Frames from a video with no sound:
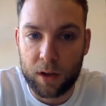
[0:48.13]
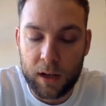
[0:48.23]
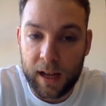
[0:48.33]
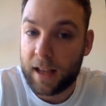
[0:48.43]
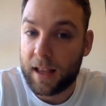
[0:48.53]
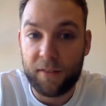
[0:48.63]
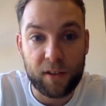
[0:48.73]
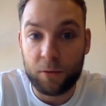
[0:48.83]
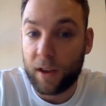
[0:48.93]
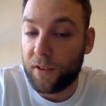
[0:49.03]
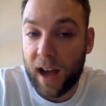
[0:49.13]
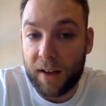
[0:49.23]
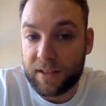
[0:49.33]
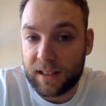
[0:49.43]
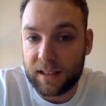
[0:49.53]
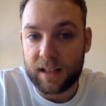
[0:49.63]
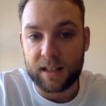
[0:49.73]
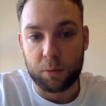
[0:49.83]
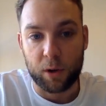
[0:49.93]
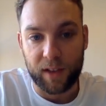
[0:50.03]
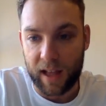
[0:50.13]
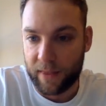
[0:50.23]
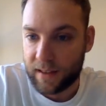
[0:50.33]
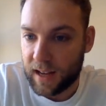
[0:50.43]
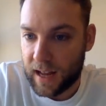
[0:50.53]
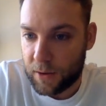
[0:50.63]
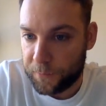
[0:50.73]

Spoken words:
If you haven't seen this, it's worth getting this down.